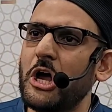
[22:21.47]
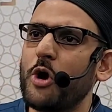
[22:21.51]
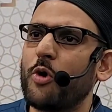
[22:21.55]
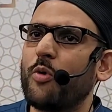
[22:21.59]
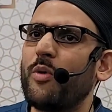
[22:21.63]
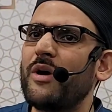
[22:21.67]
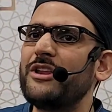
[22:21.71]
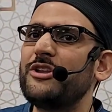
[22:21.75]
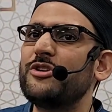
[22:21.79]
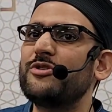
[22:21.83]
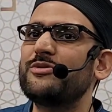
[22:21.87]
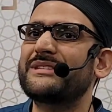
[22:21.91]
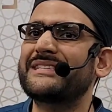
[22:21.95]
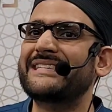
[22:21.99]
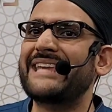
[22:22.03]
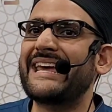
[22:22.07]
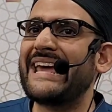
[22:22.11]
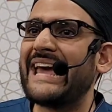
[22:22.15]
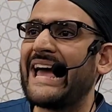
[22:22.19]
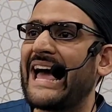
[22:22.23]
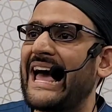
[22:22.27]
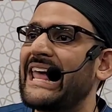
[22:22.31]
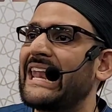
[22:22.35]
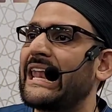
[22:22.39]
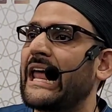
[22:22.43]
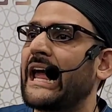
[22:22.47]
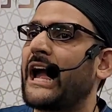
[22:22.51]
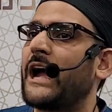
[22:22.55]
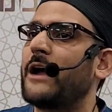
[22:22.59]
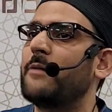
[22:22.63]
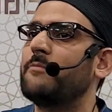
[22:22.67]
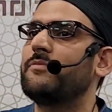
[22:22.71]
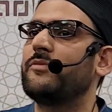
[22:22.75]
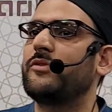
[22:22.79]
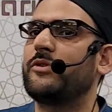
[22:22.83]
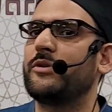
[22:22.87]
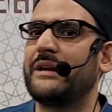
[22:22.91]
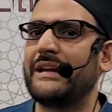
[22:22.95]
When you say
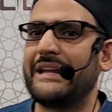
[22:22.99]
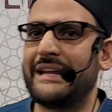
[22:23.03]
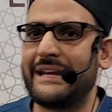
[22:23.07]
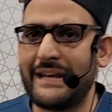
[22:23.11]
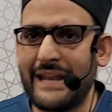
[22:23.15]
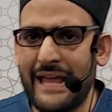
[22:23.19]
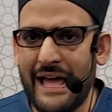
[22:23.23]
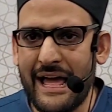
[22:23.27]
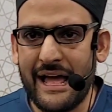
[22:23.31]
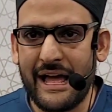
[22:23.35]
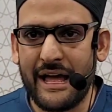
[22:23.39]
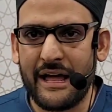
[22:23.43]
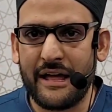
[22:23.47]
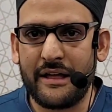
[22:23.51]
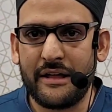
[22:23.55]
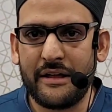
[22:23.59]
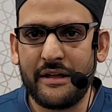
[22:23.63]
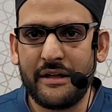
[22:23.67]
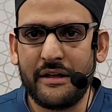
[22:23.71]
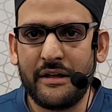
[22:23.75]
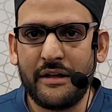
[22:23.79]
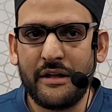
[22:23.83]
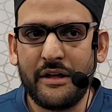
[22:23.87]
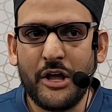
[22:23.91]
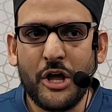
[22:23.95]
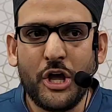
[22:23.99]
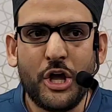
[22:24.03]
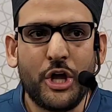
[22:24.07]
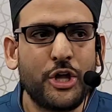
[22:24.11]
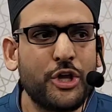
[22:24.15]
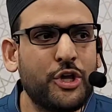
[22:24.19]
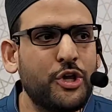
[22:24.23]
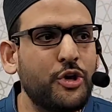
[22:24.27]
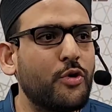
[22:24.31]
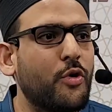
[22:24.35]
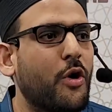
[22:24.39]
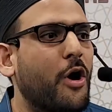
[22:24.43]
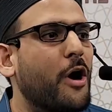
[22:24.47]
Alhamdulillah,
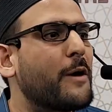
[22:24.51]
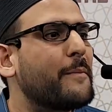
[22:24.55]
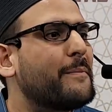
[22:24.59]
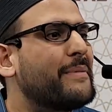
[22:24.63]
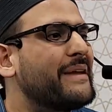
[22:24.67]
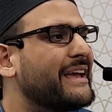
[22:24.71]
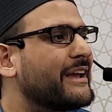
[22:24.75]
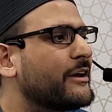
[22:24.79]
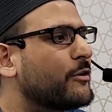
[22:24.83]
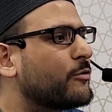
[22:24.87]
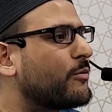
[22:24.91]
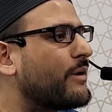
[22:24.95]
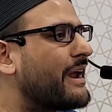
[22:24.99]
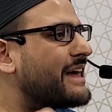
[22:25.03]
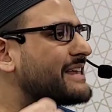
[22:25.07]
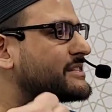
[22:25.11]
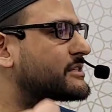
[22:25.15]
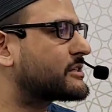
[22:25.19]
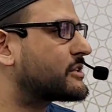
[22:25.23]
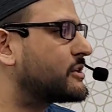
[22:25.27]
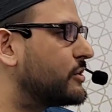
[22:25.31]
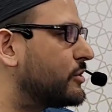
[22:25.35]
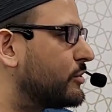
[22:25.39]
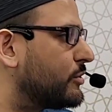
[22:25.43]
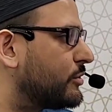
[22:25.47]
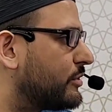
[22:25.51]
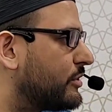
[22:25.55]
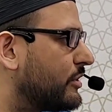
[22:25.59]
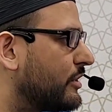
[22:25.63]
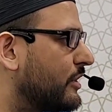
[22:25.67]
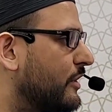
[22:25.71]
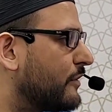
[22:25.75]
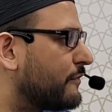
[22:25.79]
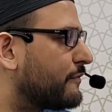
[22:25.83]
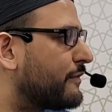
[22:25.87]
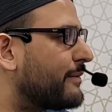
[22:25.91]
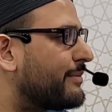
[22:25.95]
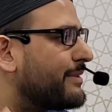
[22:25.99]
you are being
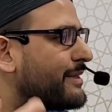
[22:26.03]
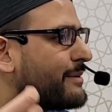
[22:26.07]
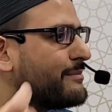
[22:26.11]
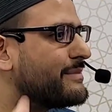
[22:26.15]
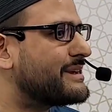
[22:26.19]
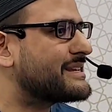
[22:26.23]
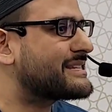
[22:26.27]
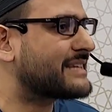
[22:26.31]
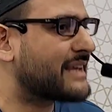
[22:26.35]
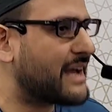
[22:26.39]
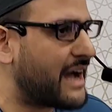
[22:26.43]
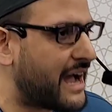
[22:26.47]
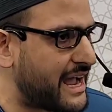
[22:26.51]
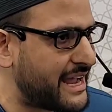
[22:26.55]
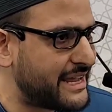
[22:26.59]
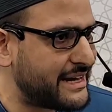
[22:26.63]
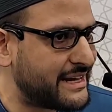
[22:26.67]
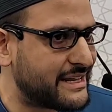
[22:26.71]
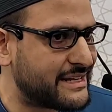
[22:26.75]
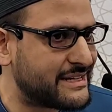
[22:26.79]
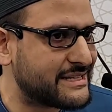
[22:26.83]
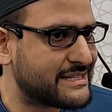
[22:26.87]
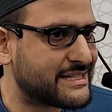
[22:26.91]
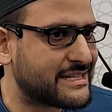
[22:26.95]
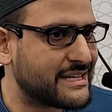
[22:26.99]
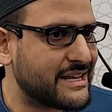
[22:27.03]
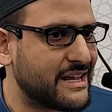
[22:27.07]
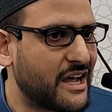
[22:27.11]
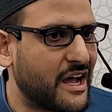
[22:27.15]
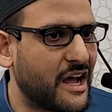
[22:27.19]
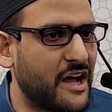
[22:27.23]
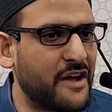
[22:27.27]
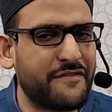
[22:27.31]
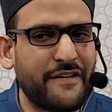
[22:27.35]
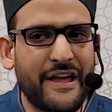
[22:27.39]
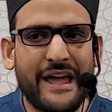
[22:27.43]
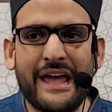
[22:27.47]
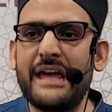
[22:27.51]
rescued from the misguidance
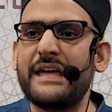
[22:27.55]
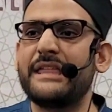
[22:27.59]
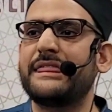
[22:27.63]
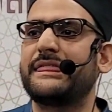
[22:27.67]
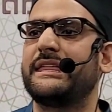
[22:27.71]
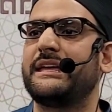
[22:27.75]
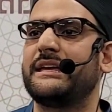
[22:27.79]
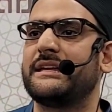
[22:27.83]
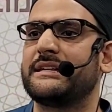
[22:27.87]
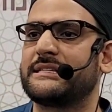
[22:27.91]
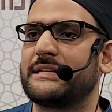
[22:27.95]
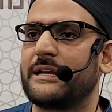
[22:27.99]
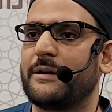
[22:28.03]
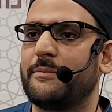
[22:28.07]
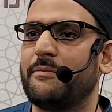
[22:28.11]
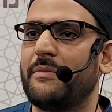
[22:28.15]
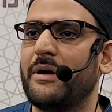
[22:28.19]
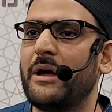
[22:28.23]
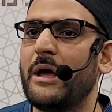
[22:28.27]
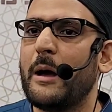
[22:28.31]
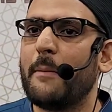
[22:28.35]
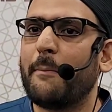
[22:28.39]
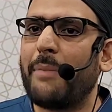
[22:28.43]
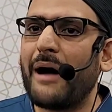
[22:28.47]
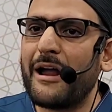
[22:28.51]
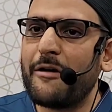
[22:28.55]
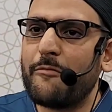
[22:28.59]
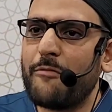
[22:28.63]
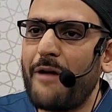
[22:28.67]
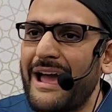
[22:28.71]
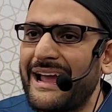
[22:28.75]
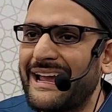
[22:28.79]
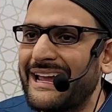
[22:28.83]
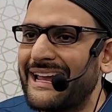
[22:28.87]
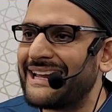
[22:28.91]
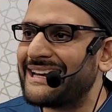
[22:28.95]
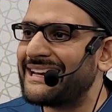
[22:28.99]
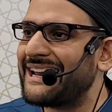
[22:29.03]
of atheism, by
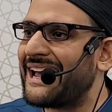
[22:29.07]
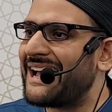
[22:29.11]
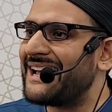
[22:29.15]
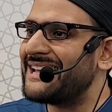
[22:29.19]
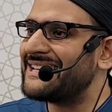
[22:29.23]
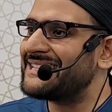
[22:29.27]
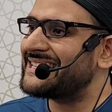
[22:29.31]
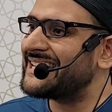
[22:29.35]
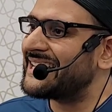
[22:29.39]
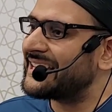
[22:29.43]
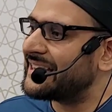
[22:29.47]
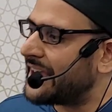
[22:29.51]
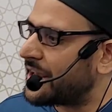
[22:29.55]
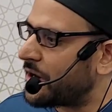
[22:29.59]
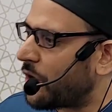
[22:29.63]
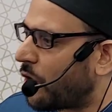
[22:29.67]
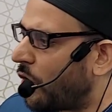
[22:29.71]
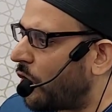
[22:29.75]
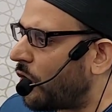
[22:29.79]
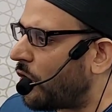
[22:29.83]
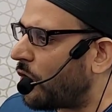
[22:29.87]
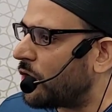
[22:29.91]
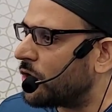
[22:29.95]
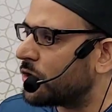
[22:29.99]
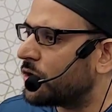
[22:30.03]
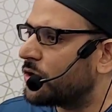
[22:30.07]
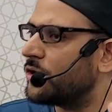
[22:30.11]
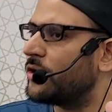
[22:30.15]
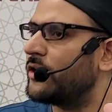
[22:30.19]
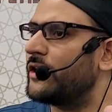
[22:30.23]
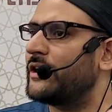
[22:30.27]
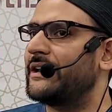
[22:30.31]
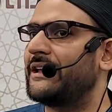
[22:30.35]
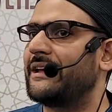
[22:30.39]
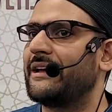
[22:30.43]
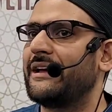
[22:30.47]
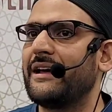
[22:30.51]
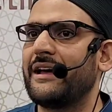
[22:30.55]
recognizing that all
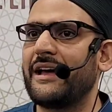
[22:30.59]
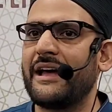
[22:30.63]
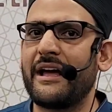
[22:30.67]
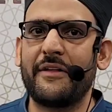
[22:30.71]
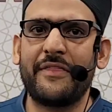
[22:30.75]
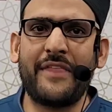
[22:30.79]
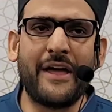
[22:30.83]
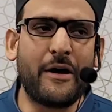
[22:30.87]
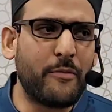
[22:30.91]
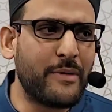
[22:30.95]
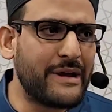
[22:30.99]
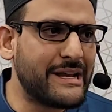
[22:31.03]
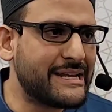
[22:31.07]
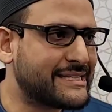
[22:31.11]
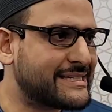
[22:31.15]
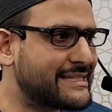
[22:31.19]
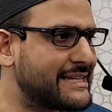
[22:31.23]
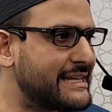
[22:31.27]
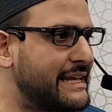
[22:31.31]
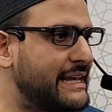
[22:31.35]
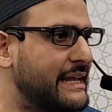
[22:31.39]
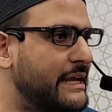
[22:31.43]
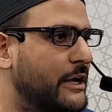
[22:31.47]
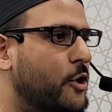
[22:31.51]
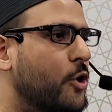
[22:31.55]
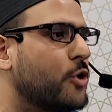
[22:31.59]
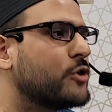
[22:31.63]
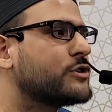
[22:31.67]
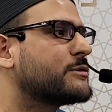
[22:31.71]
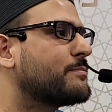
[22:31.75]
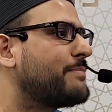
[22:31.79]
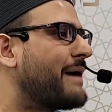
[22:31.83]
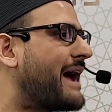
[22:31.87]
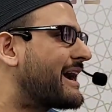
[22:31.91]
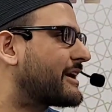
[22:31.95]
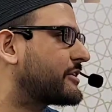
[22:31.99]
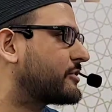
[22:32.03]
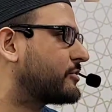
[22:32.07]
good that we see goes
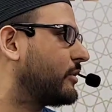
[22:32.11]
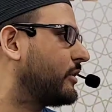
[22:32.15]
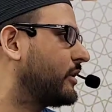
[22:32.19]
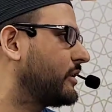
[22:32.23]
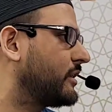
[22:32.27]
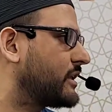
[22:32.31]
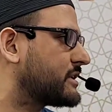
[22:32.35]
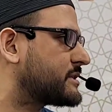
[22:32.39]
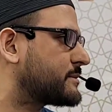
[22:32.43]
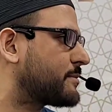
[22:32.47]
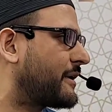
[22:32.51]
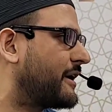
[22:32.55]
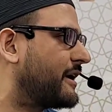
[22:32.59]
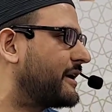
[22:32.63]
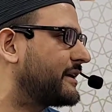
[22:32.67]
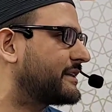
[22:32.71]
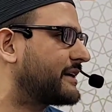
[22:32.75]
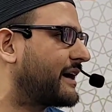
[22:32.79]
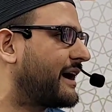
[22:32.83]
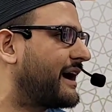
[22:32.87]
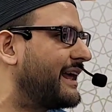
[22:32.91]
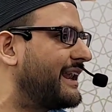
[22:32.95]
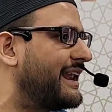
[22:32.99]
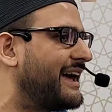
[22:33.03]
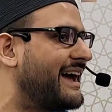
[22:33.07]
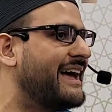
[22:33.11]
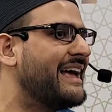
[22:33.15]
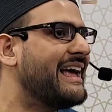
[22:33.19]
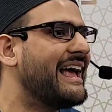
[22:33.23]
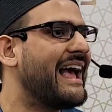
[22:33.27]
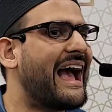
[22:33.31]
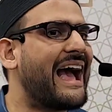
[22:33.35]
back to Allah subhanahu wa ta'ala.